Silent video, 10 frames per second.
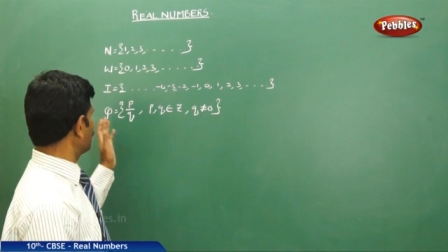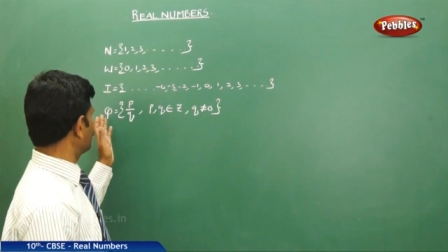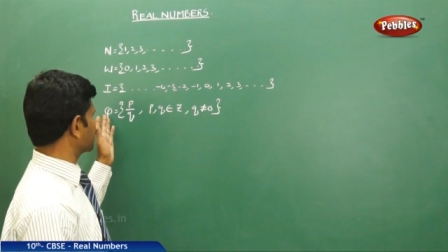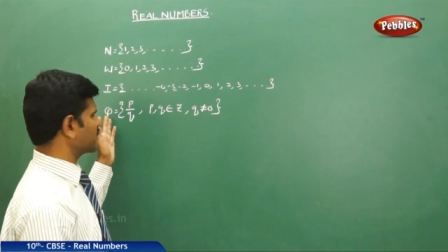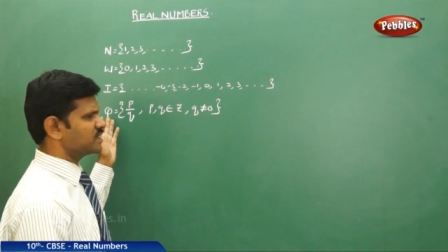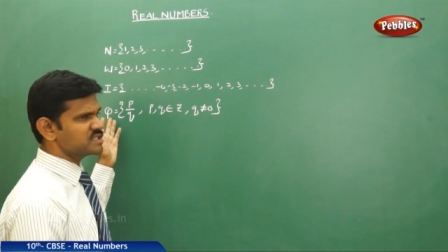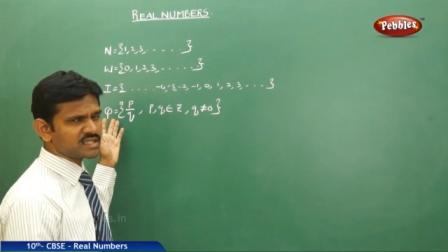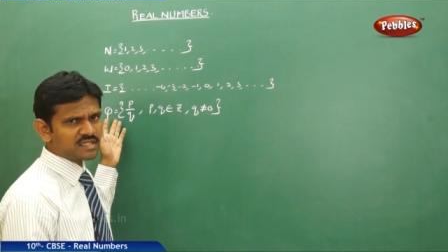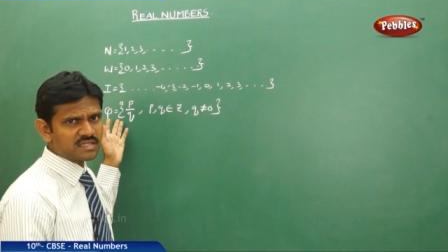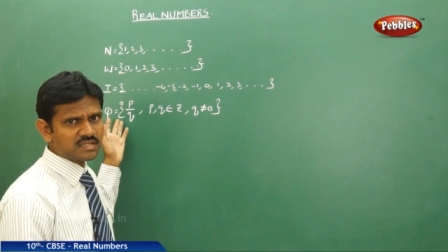we can
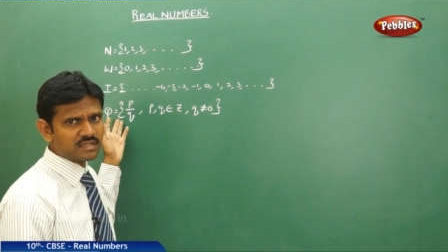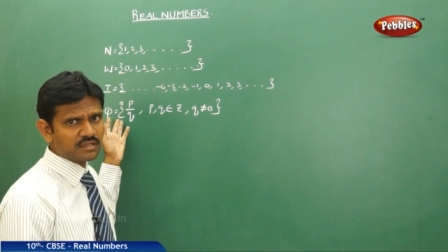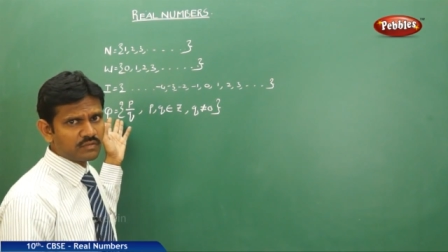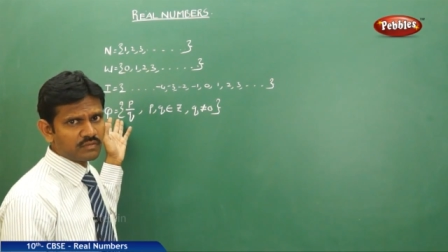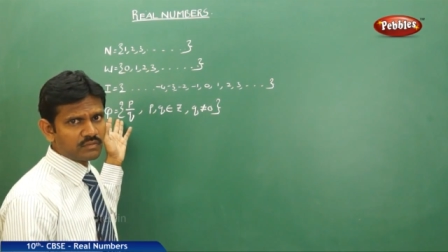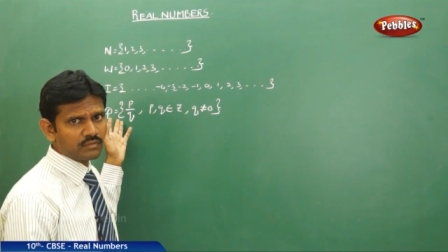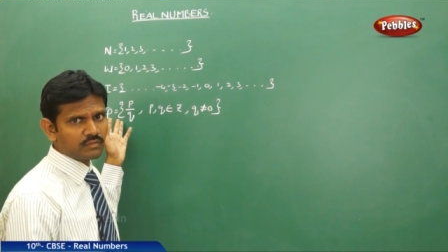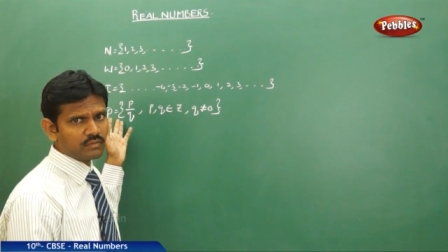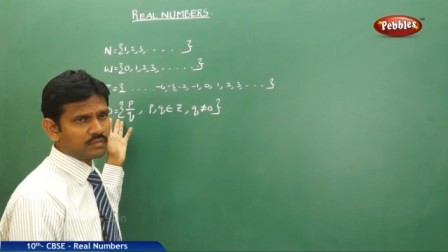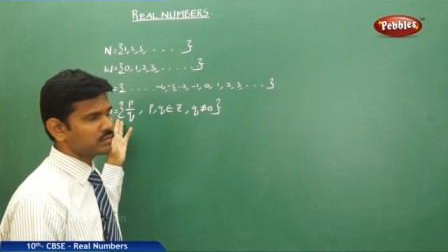discuss
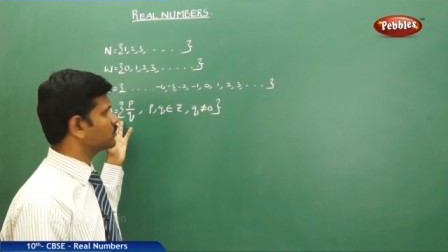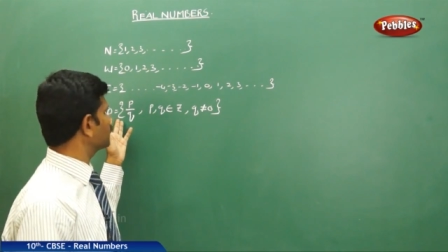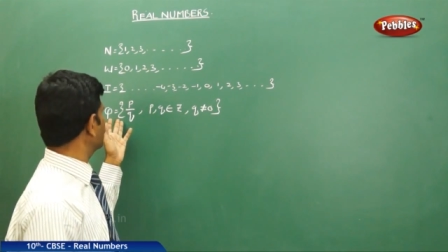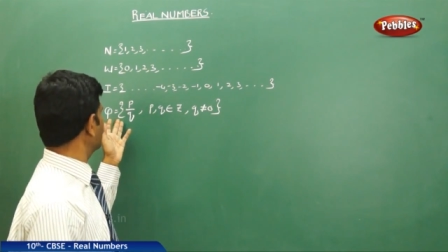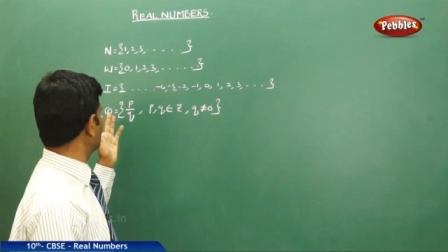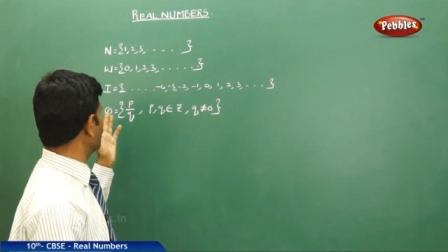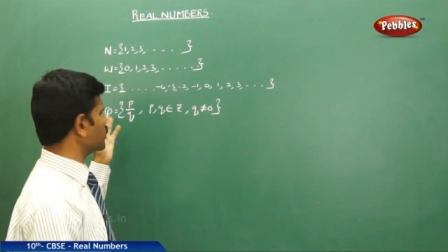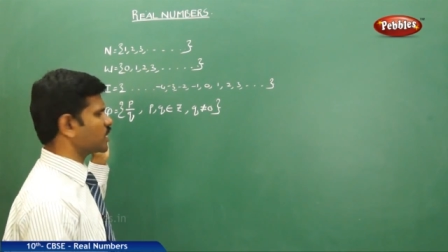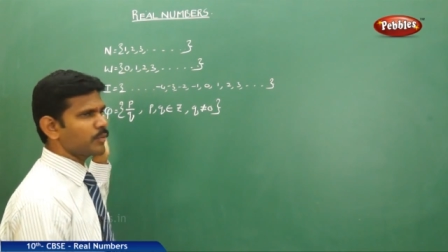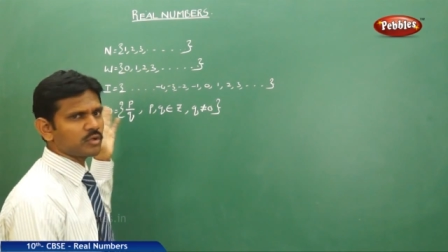
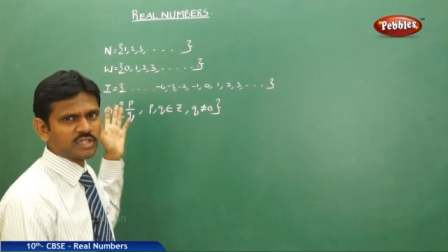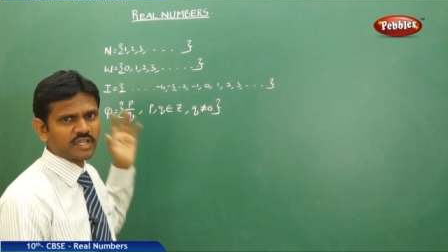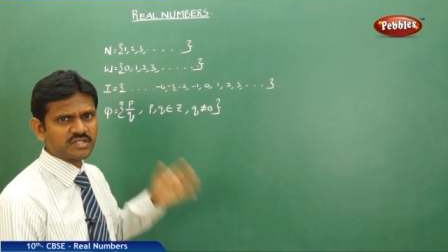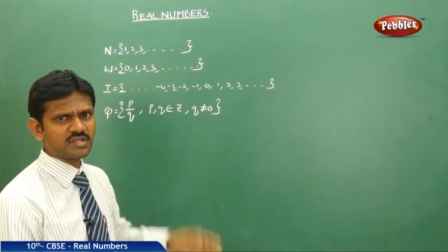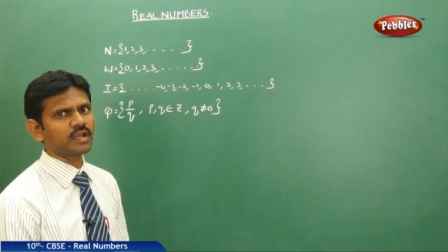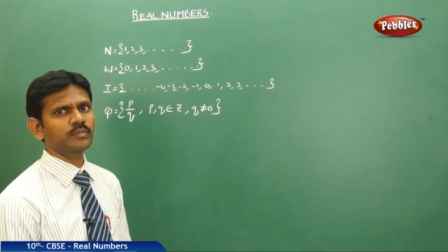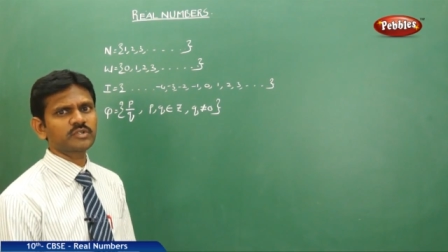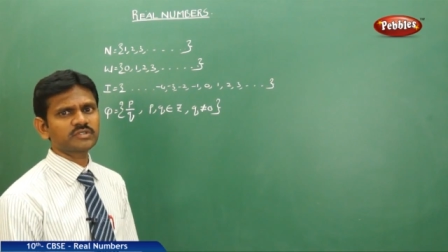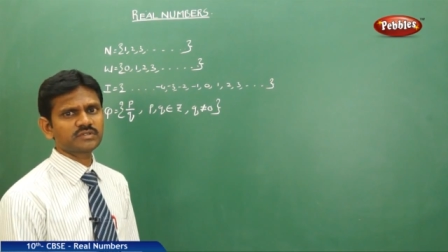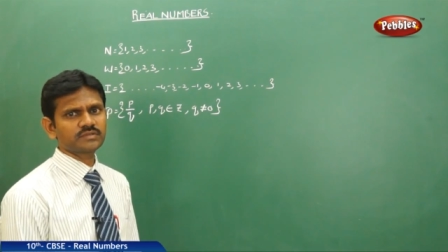more about the rational
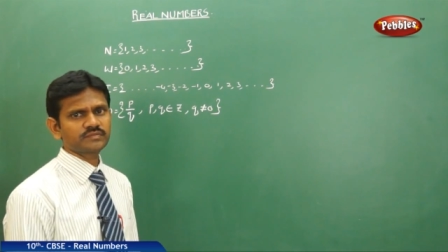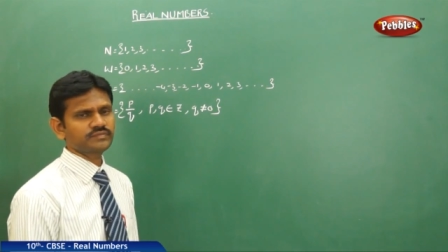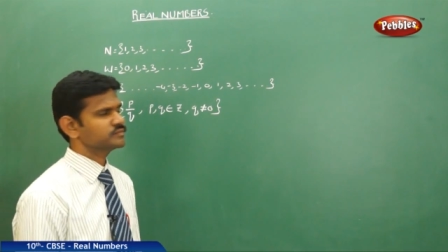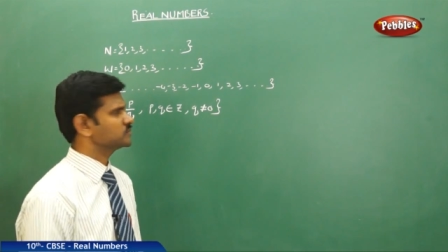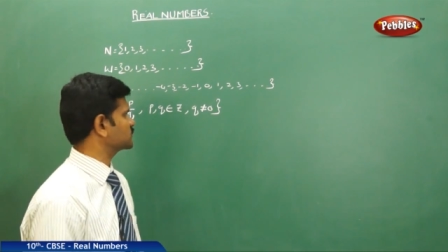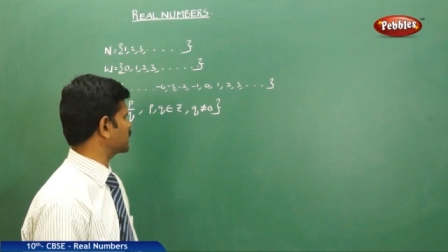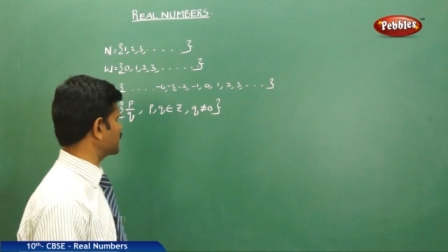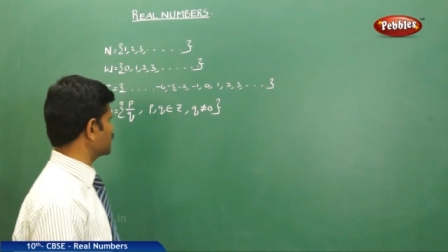numbers. That